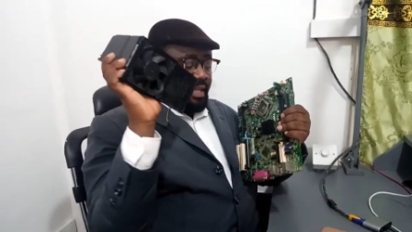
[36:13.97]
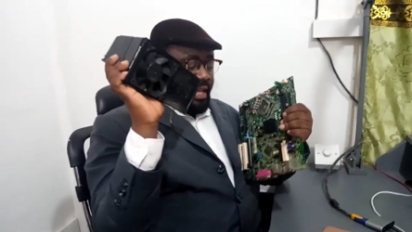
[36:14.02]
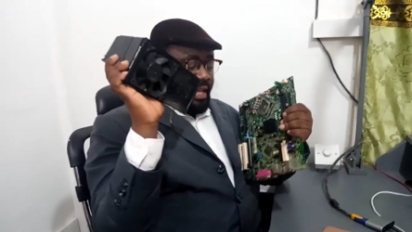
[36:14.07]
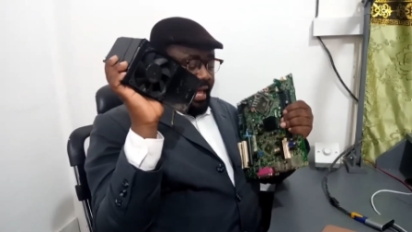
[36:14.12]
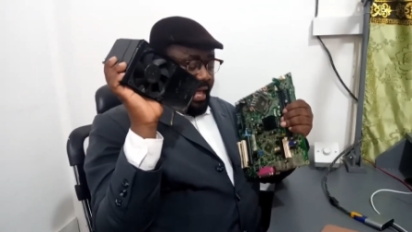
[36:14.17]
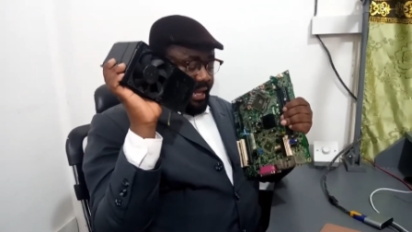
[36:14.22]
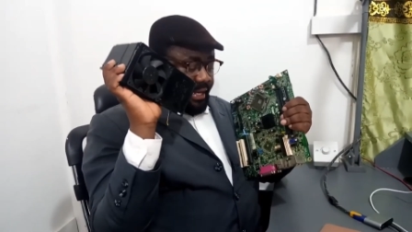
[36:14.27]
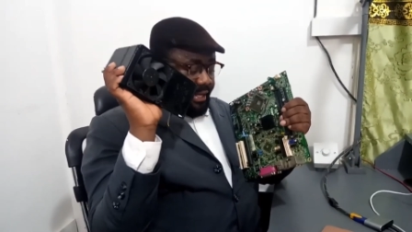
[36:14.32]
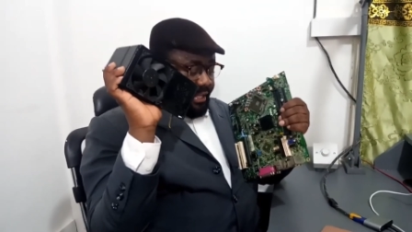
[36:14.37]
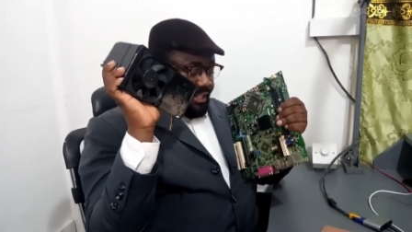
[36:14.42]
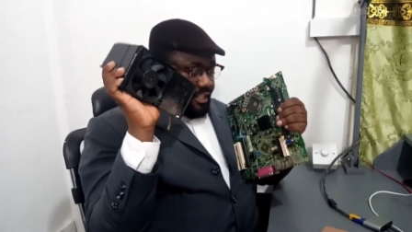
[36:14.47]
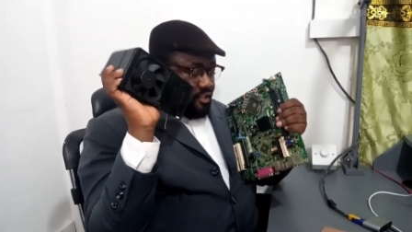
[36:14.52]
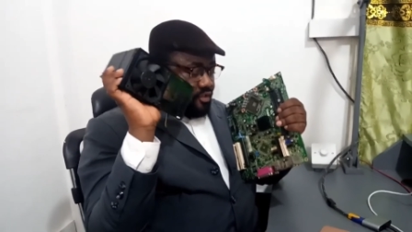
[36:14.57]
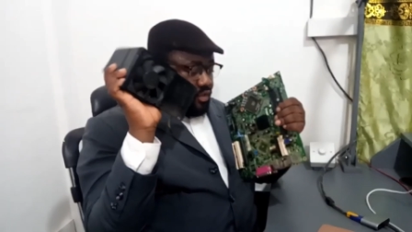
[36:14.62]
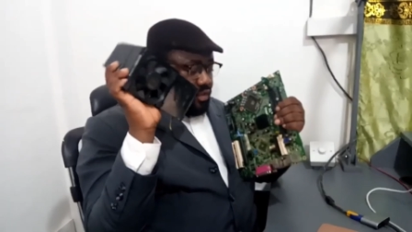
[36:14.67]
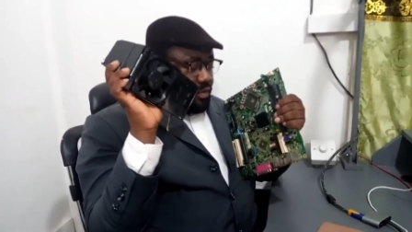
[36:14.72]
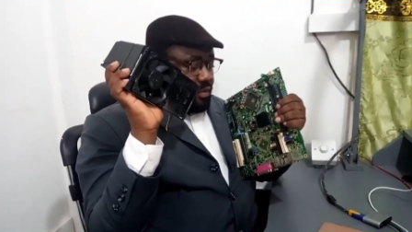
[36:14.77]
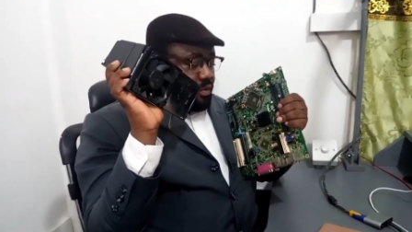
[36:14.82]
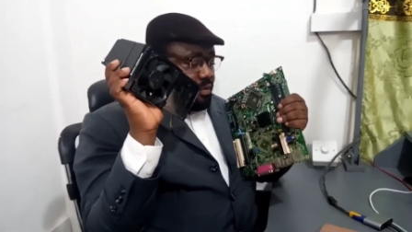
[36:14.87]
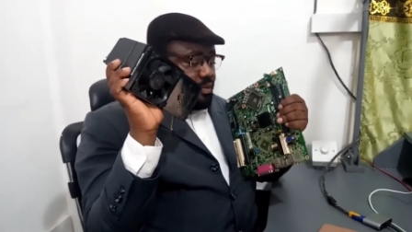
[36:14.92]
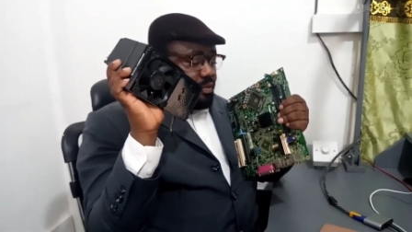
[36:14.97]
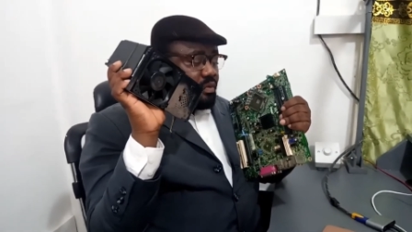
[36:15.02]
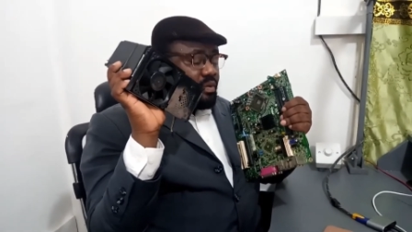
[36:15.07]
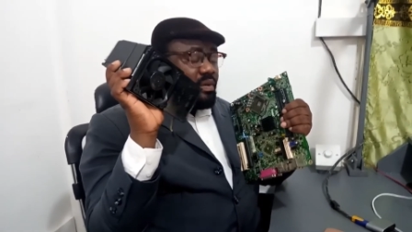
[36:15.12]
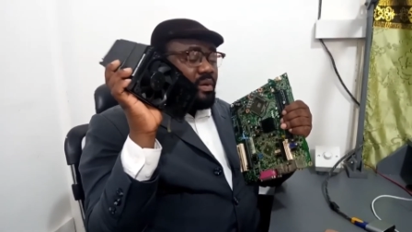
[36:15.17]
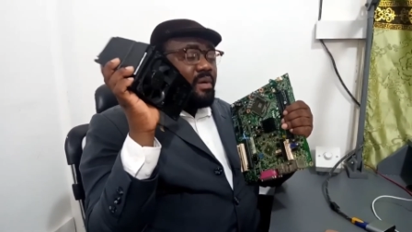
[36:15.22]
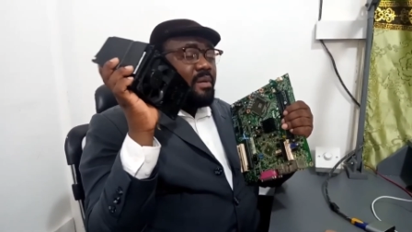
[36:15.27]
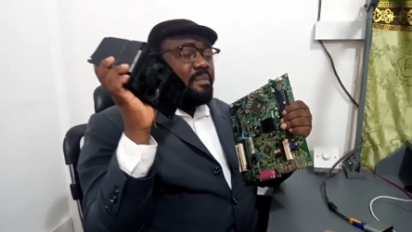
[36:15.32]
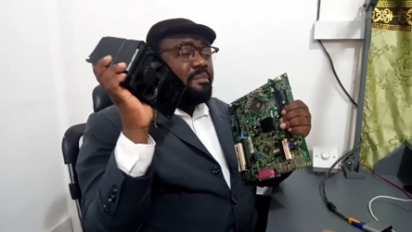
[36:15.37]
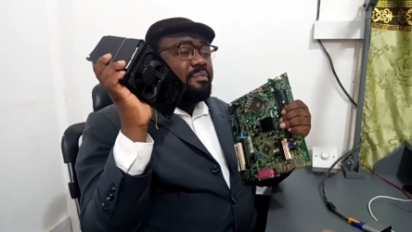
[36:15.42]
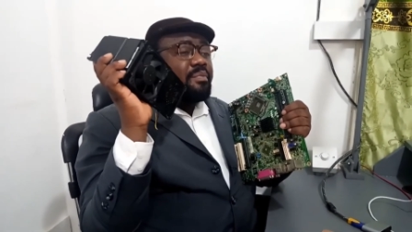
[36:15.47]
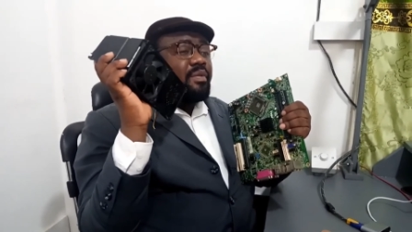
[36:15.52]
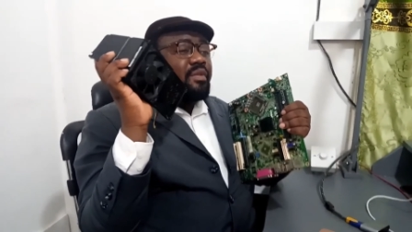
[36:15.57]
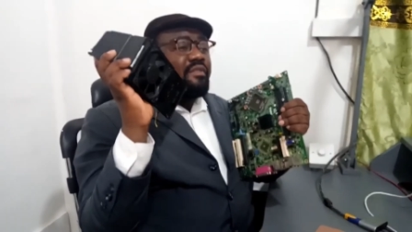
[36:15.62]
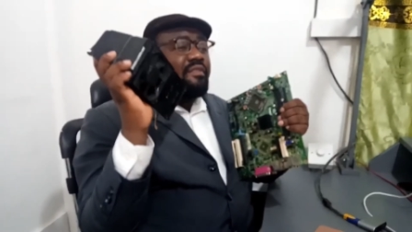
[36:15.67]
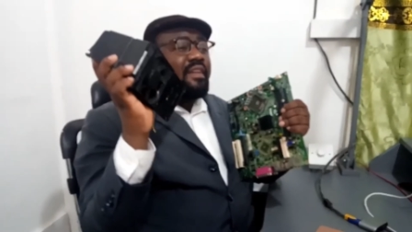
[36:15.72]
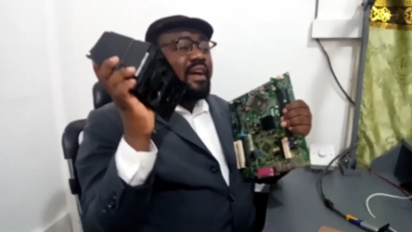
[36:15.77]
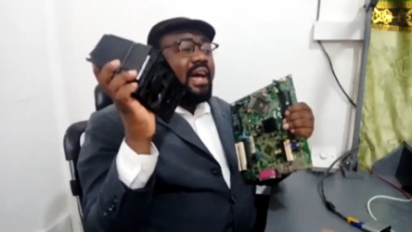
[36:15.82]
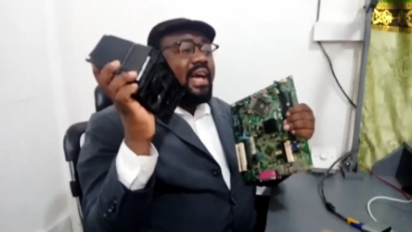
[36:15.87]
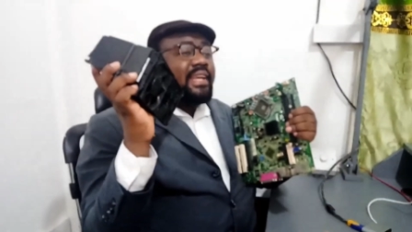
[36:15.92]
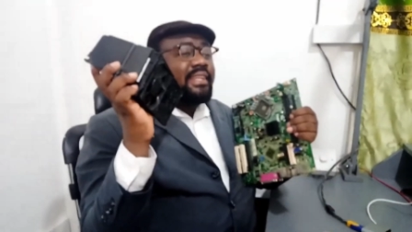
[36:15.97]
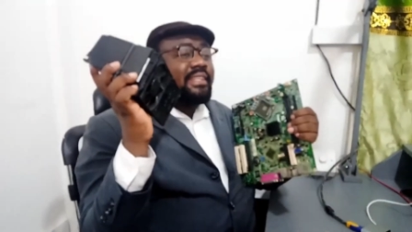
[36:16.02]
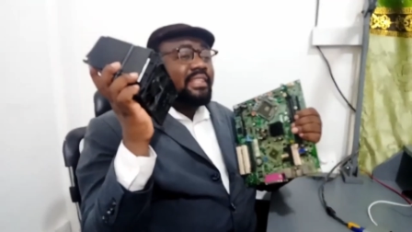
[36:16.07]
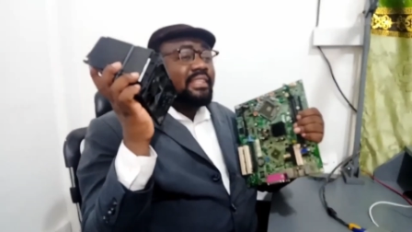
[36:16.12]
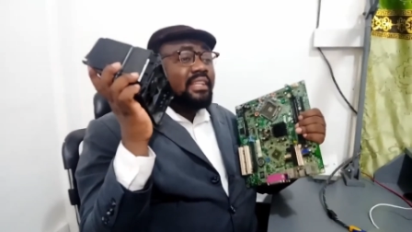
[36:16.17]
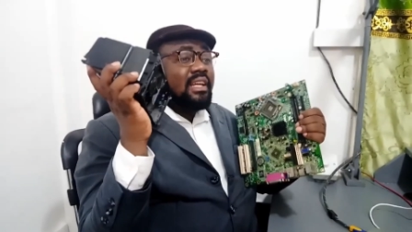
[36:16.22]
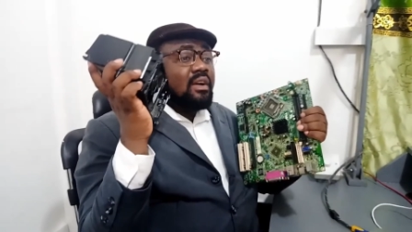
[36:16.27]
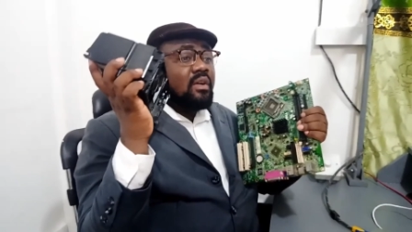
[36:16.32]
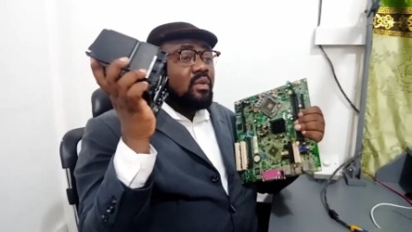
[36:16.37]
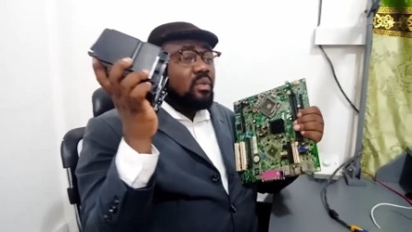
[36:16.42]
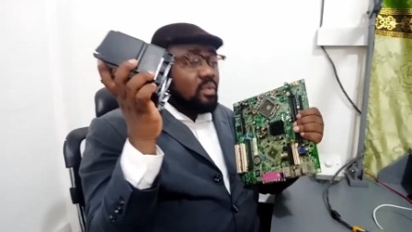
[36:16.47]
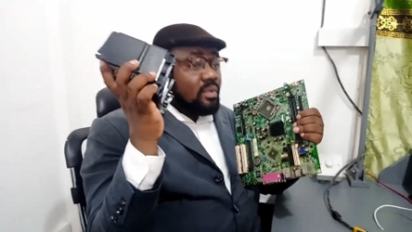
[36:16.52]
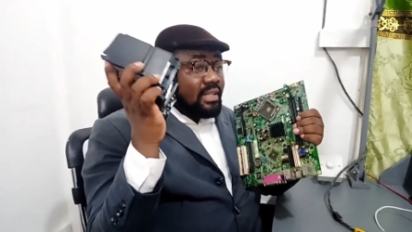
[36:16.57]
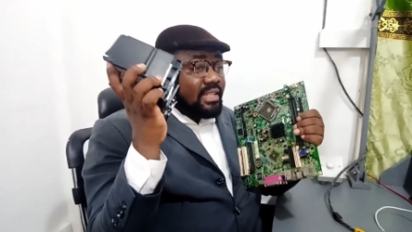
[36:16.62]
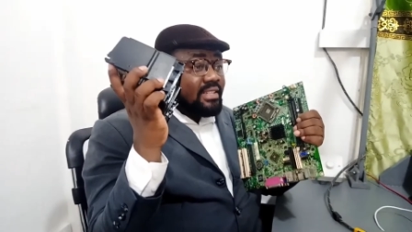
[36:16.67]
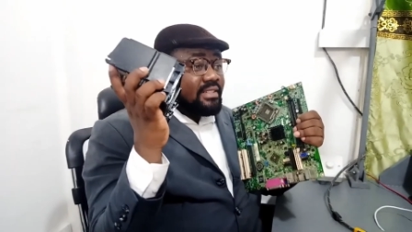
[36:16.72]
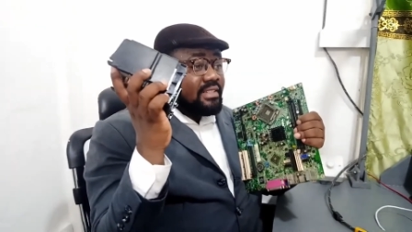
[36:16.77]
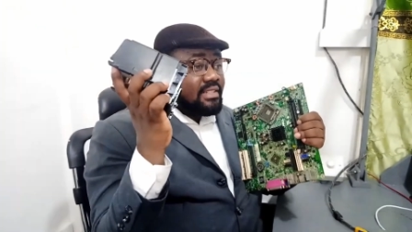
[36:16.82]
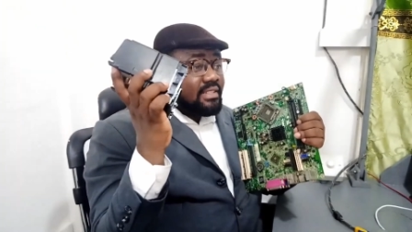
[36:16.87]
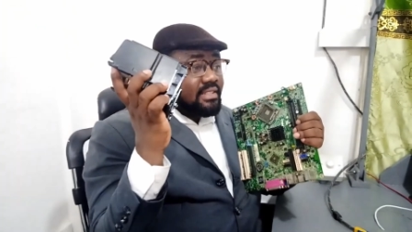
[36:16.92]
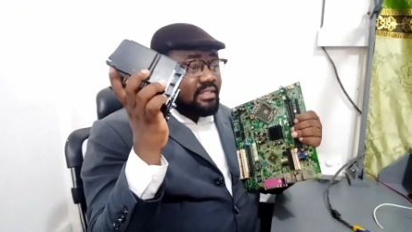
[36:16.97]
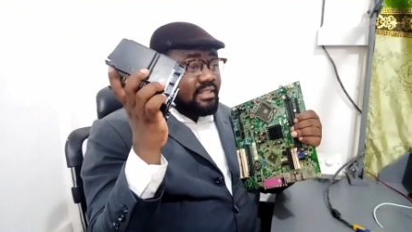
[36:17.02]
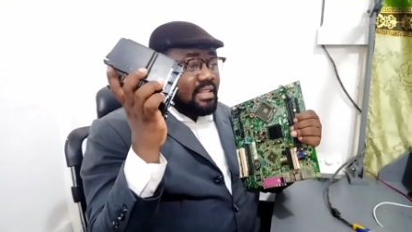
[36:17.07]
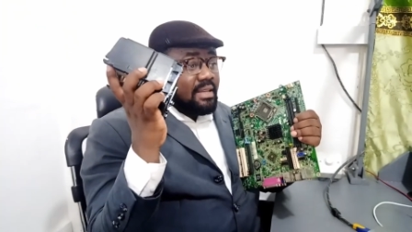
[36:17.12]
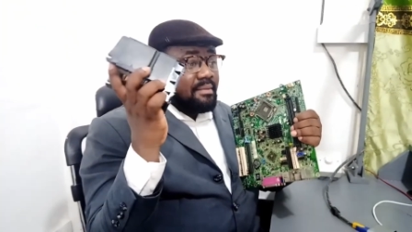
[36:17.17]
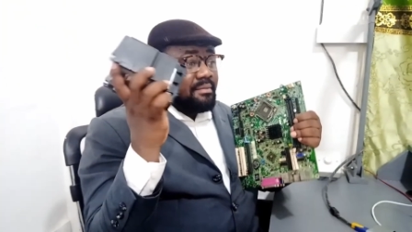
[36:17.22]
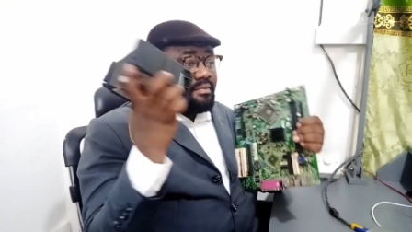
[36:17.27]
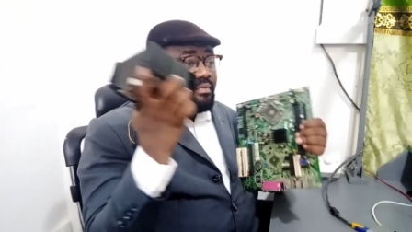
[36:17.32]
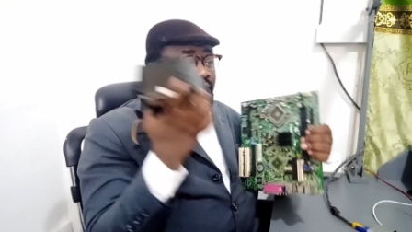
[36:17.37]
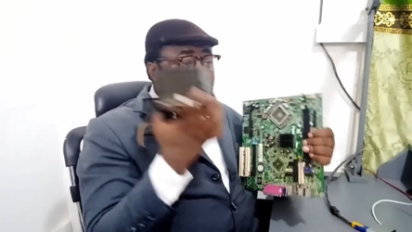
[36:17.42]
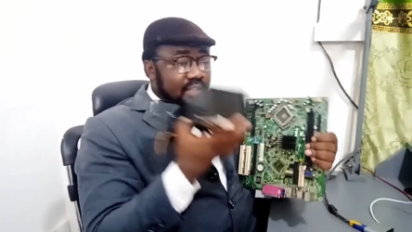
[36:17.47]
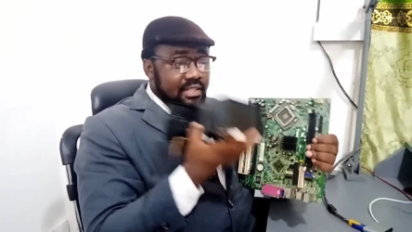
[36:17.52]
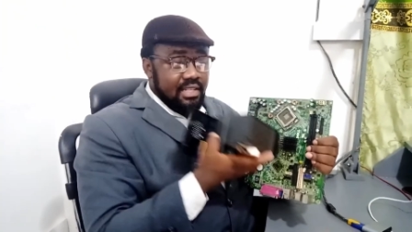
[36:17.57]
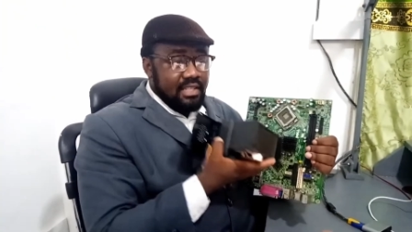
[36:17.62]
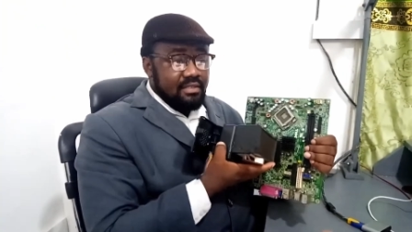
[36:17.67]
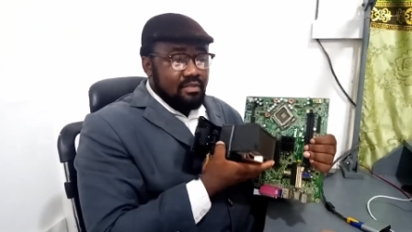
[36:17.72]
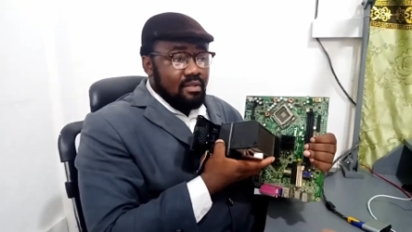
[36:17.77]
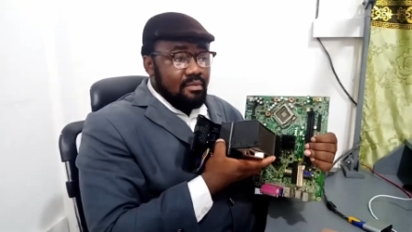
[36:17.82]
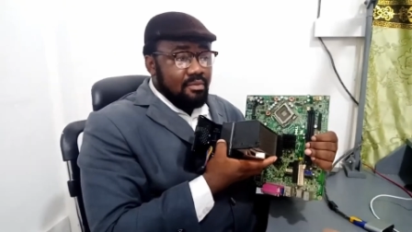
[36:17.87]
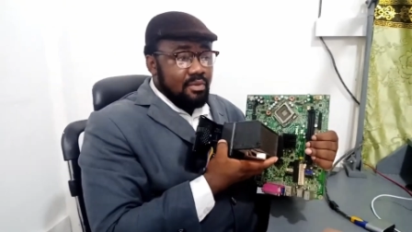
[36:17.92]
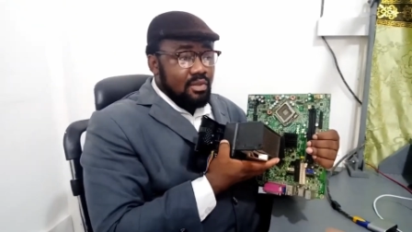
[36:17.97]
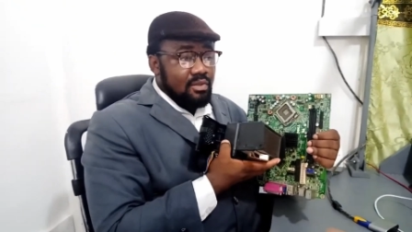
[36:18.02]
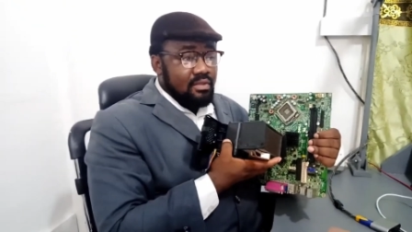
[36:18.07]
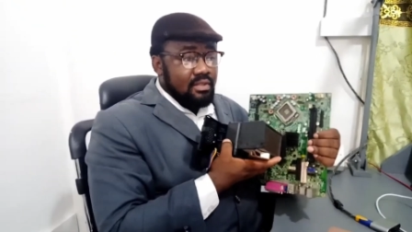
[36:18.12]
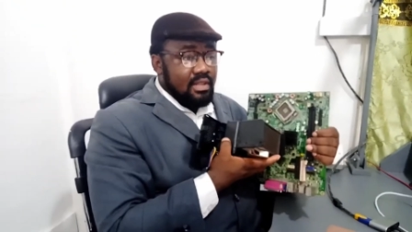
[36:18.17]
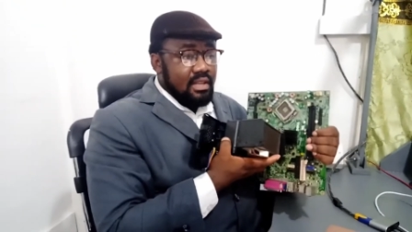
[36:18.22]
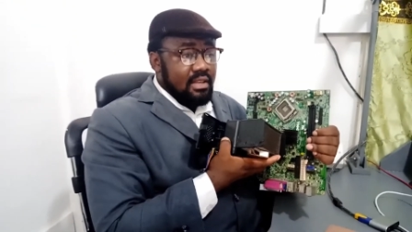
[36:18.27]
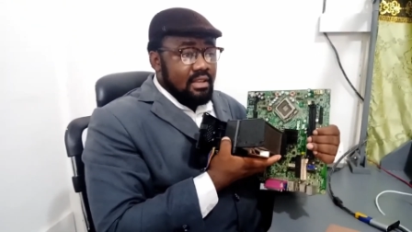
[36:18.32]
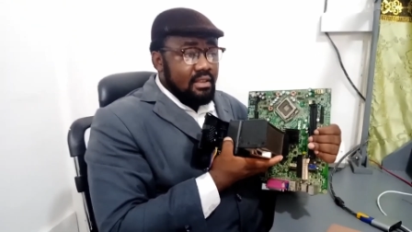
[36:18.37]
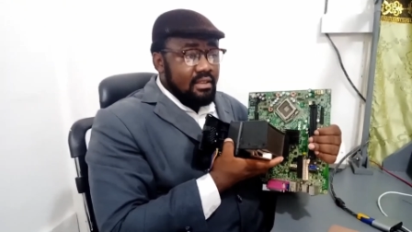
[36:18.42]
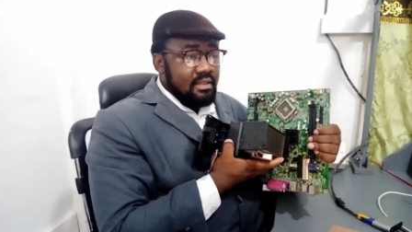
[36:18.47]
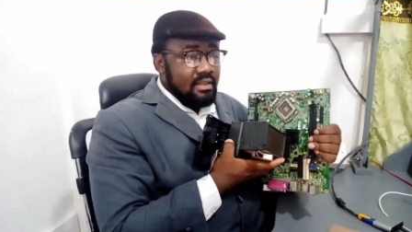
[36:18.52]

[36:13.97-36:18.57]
And these two provide the cooling system for this computer.